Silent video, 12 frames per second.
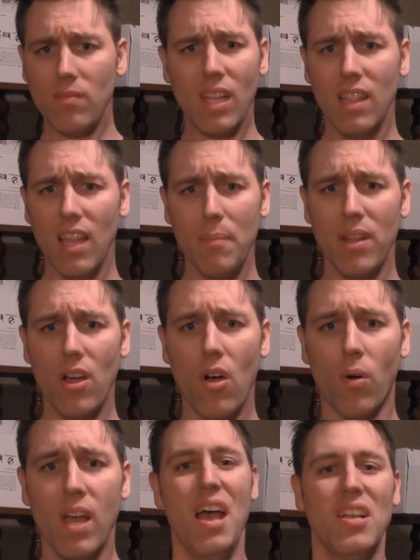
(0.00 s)
Let me
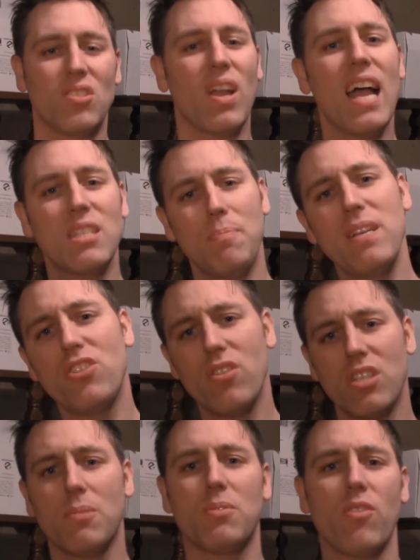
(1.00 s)
know. So guys, be sure to
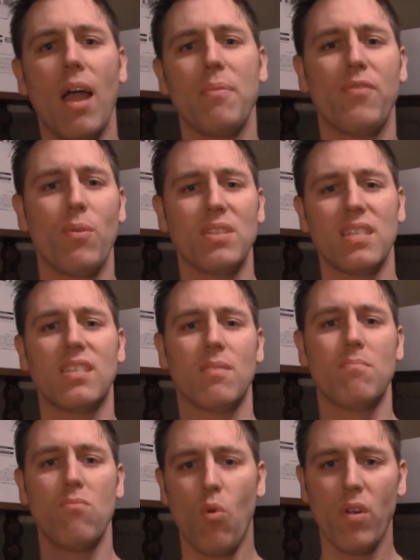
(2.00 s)
subscribe if you want to see
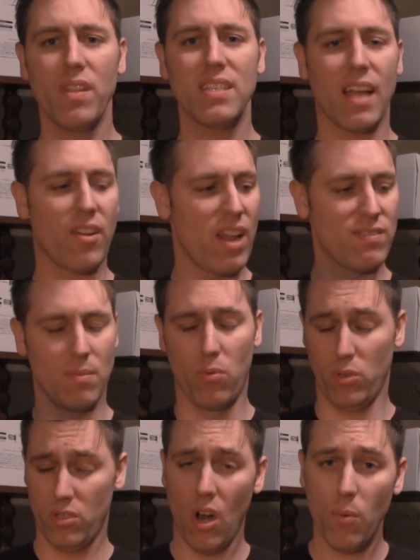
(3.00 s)
some more of these. I'm gonna have some more
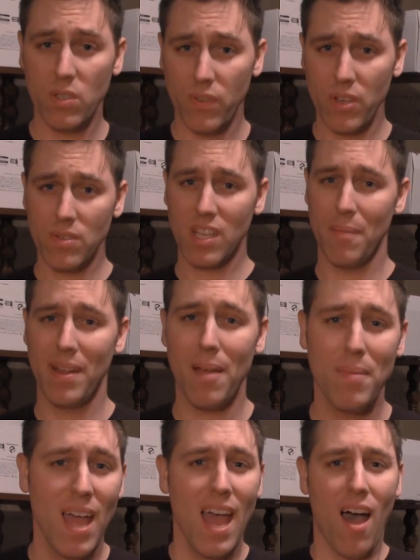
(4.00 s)
Star Wars videos coming up.
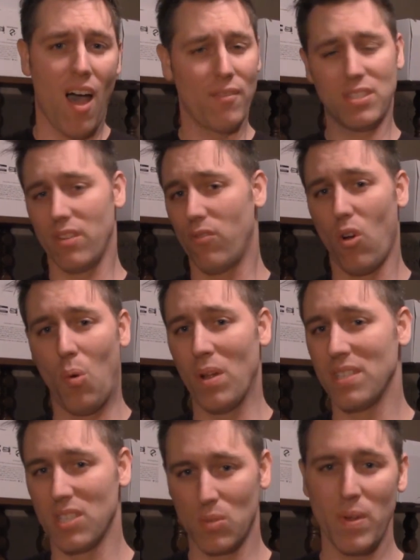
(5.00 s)
Obviously, Rogue One
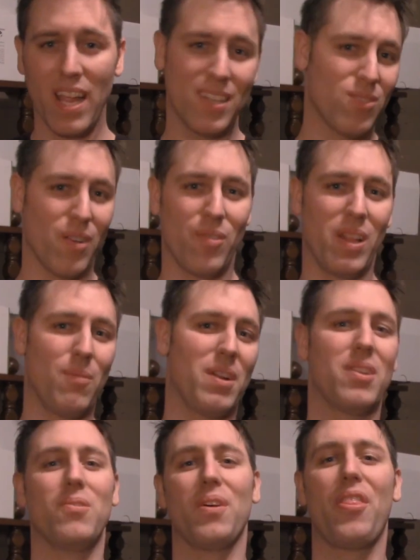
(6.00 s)
is this weekend, so I really want to
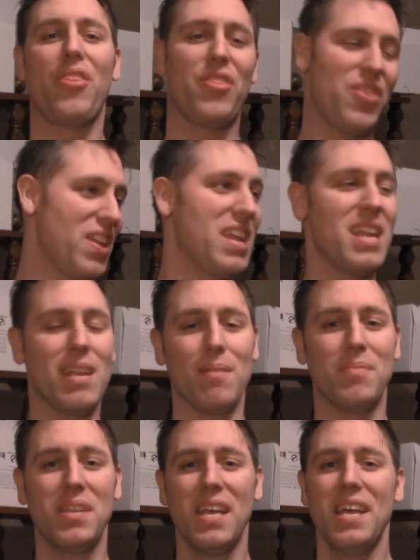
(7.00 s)
do a
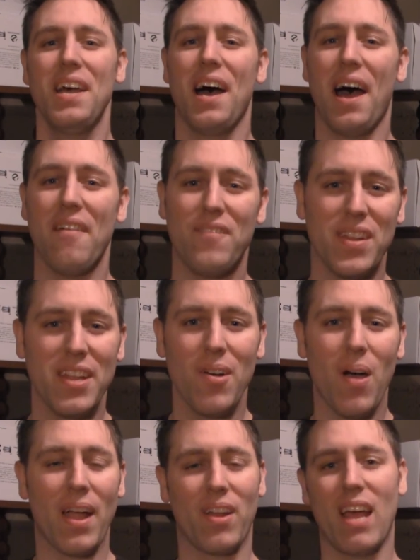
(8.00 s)
themed video.
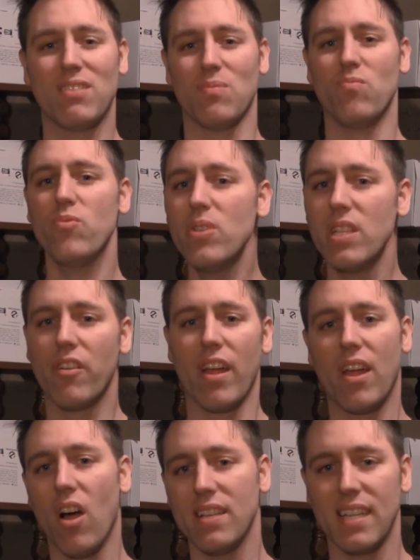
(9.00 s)
I'm gonna have some really great
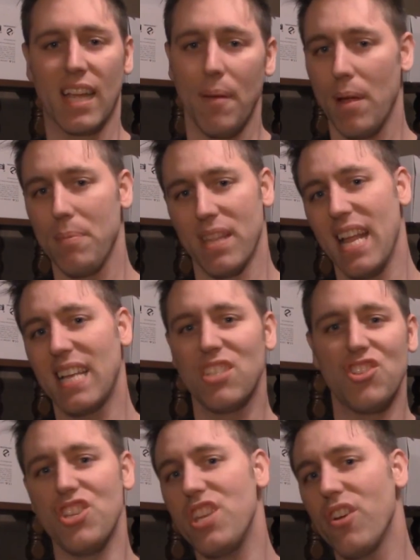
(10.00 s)
content coming up in the next
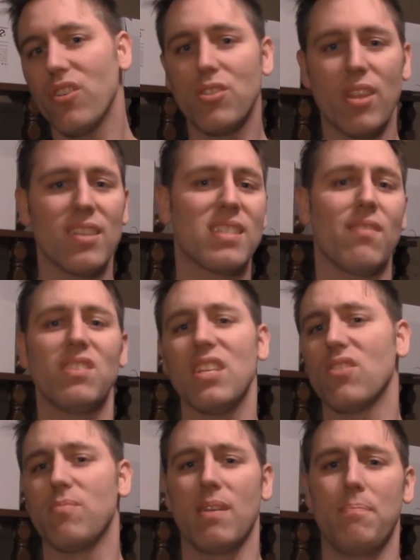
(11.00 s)
year. 2017 is
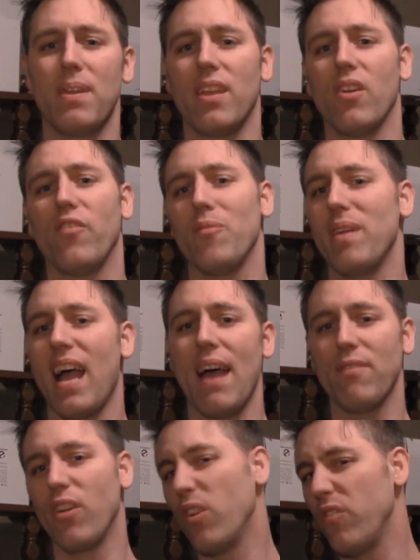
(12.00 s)
gonna be a big year for me. I
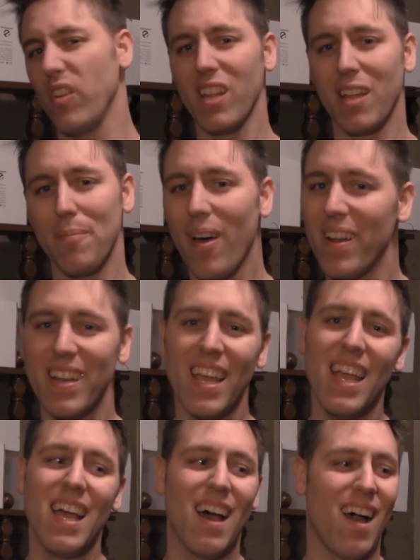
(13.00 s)
have a good feeling about it.
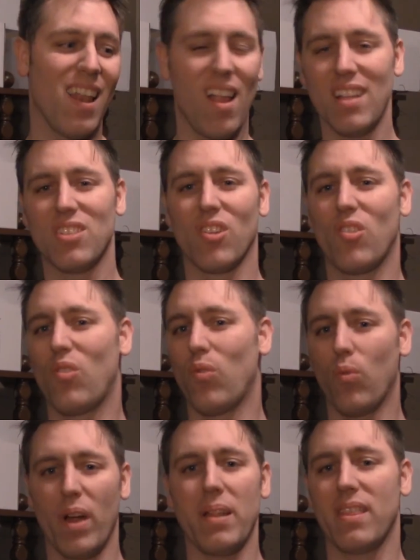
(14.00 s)
Lots of
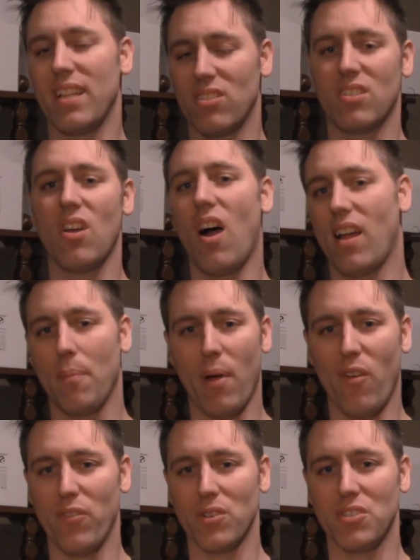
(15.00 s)
great things to talk
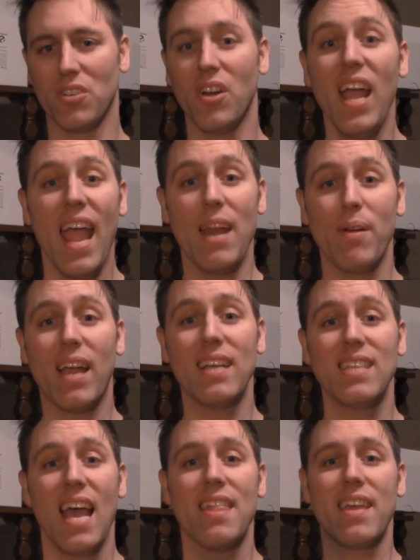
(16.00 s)
about for sure. Anyway,
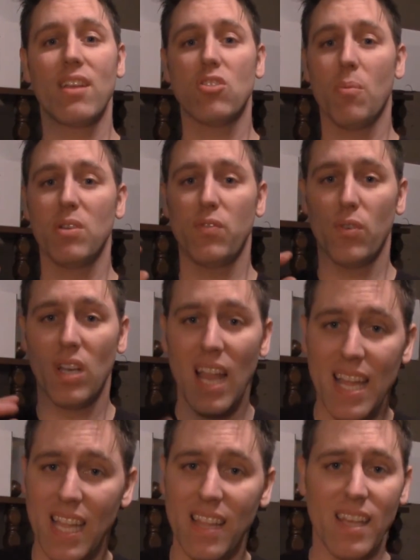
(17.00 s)
guys, thank you so much for
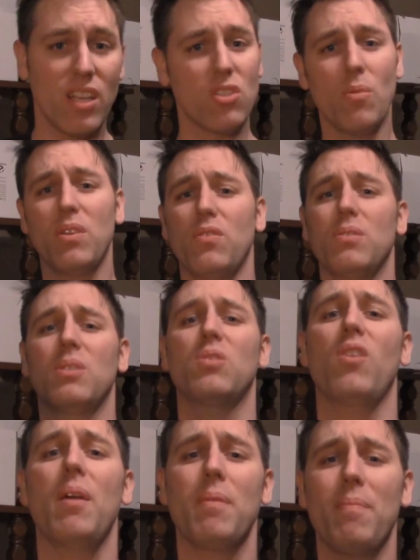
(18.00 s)
liking. Thank you so much for
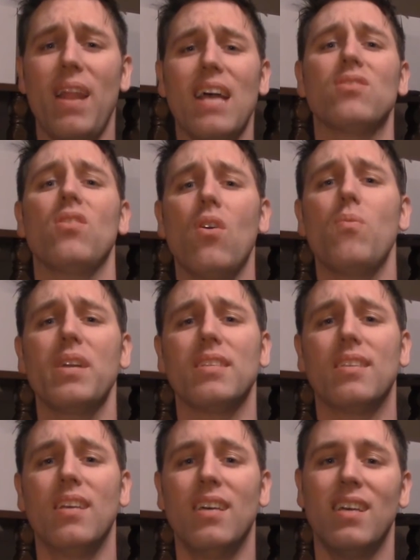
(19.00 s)
subscribing. But as
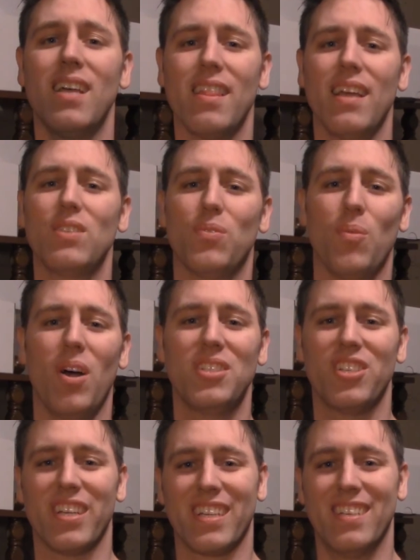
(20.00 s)
always, thanks for
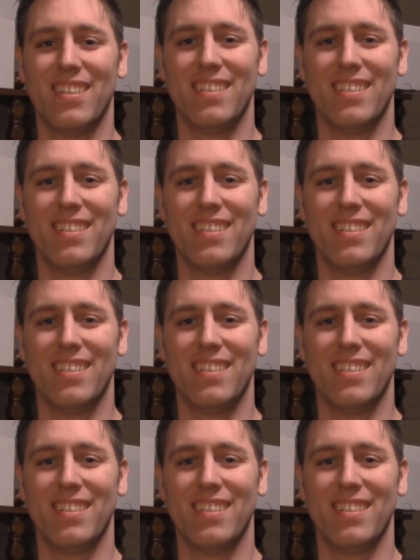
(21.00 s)
watching.